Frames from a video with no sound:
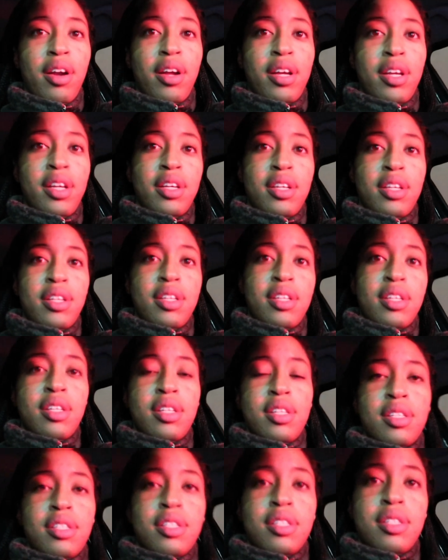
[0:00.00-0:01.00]
It
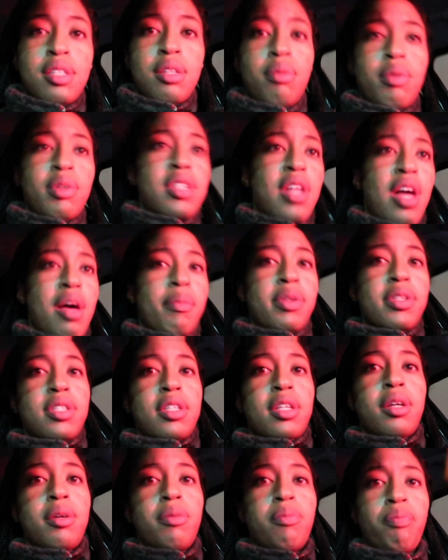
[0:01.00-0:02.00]
is, what time is
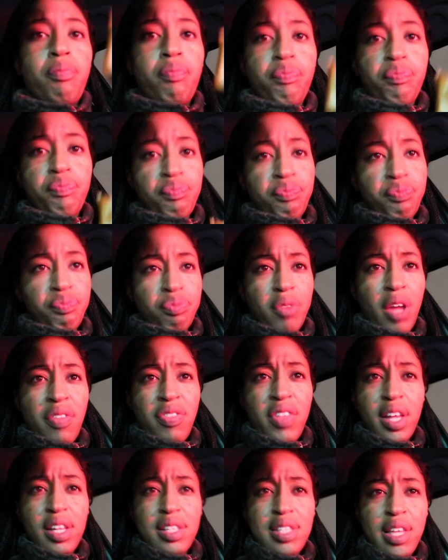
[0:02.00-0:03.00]
it? I
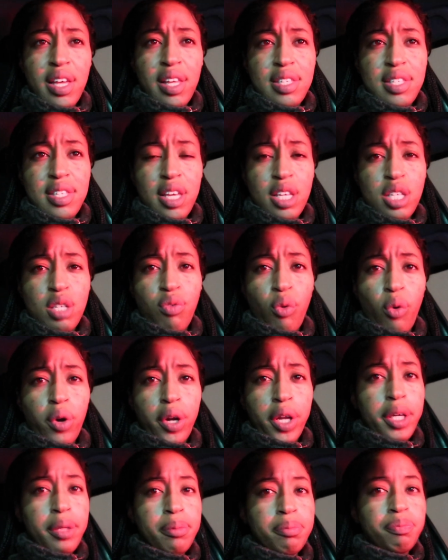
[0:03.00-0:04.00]
think it's like 6:40.